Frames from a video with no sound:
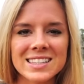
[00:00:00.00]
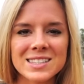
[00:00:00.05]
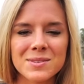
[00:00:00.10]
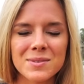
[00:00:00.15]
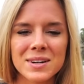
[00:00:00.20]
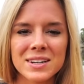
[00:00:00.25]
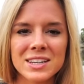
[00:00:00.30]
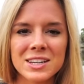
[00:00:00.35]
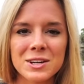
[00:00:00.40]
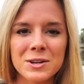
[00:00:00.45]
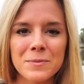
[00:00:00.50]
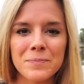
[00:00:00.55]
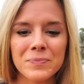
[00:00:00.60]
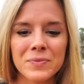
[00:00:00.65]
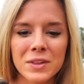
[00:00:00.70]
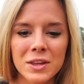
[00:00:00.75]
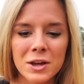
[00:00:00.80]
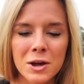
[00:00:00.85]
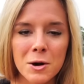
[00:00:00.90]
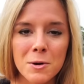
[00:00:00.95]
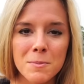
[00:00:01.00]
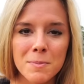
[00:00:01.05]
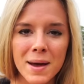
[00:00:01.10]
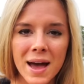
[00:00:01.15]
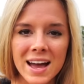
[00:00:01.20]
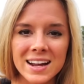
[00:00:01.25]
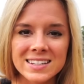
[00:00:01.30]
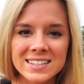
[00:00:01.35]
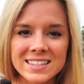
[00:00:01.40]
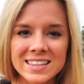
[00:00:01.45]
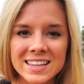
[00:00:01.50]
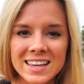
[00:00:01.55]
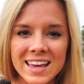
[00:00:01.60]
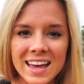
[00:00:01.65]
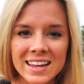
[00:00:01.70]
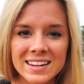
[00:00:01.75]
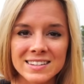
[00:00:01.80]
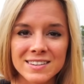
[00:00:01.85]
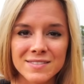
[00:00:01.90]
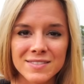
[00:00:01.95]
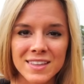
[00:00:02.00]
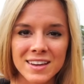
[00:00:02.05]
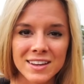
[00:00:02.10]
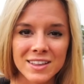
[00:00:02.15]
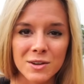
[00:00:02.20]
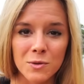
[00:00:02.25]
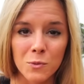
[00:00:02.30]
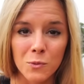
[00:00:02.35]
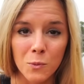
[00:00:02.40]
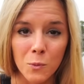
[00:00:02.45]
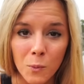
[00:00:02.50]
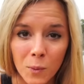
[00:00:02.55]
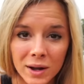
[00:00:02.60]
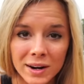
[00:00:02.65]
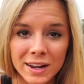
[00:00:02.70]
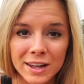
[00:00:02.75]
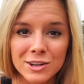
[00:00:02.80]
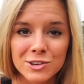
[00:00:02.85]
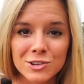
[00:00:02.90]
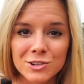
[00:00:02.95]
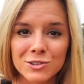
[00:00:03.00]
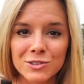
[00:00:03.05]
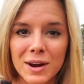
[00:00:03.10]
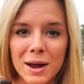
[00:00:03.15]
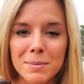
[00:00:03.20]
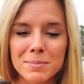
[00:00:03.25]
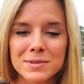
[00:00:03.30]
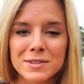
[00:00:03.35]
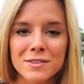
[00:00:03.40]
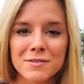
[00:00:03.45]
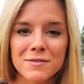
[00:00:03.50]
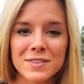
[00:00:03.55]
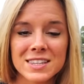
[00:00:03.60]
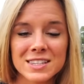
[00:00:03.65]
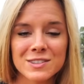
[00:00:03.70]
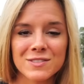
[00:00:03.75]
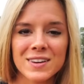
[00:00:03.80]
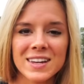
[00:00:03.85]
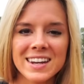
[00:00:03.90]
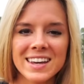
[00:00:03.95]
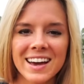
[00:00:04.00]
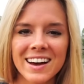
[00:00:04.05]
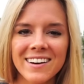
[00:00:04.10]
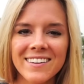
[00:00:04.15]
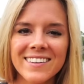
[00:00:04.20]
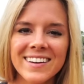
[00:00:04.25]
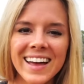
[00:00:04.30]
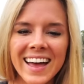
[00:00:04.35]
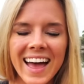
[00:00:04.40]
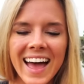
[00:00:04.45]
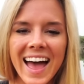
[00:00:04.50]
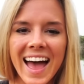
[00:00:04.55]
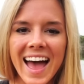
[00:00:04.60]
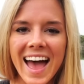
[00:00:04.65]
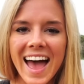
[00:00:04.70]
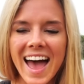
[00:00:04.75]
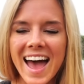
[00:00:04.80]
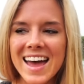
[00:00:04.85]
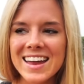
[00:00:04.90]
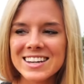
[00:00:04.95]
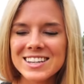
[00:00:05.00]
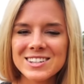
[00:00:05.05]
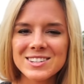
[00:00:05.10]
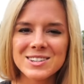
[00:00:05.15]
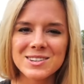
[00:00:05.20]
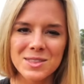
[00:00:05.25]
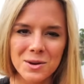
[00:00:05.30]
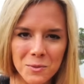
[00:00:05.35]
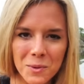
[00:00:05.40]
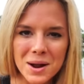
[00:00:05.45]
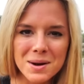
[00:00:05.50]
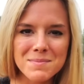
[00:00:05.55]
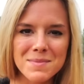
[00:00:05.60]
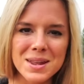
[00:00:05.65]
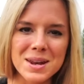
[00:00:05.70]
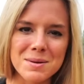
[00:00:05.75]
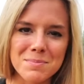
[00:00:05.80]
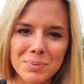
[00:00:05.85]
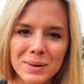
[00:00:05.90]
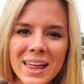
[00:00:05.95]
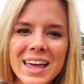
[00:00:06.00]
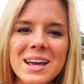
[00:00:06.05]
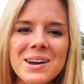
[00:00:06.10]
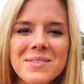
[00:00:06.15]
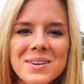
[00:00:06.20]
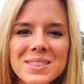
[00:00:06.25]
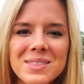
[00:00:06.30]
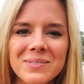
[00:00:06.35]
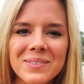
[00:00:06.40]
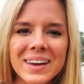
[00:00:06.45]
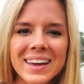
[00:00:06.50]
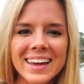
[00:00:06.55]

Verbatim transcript: that's when you go back to the end of the one hundred reps of this video, and you do the one minute plank with